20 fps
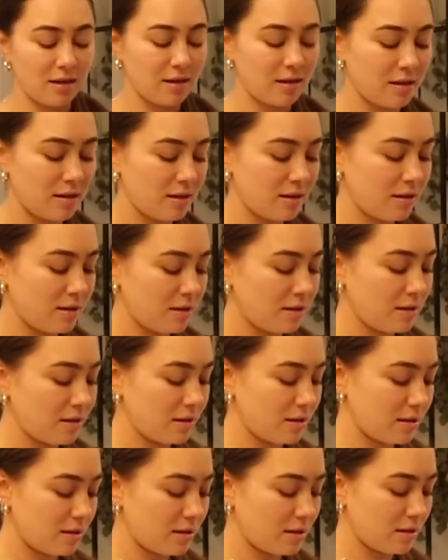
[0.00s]
a little bit
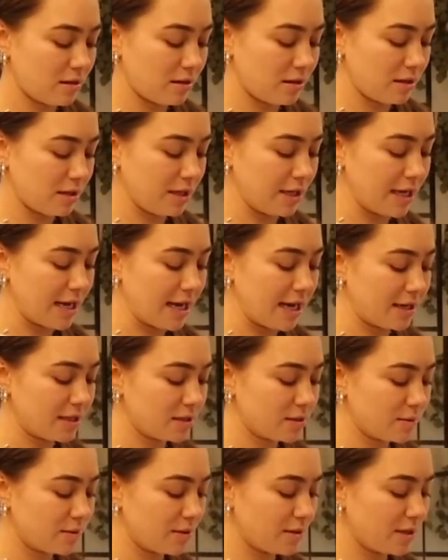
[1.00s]
more sometimes. Yeah.
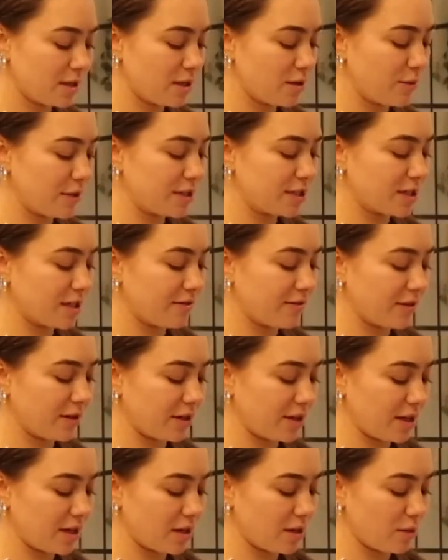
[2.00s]
In the winter, I feel
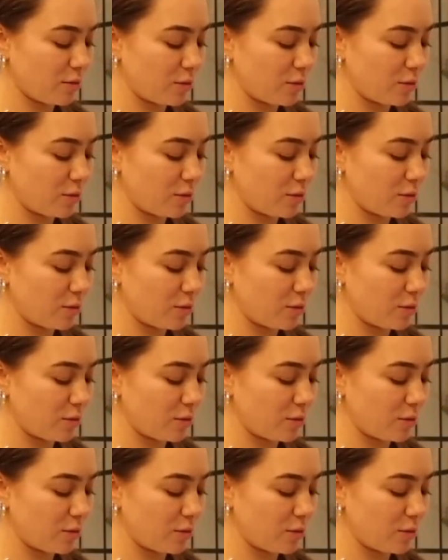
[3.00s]
like you get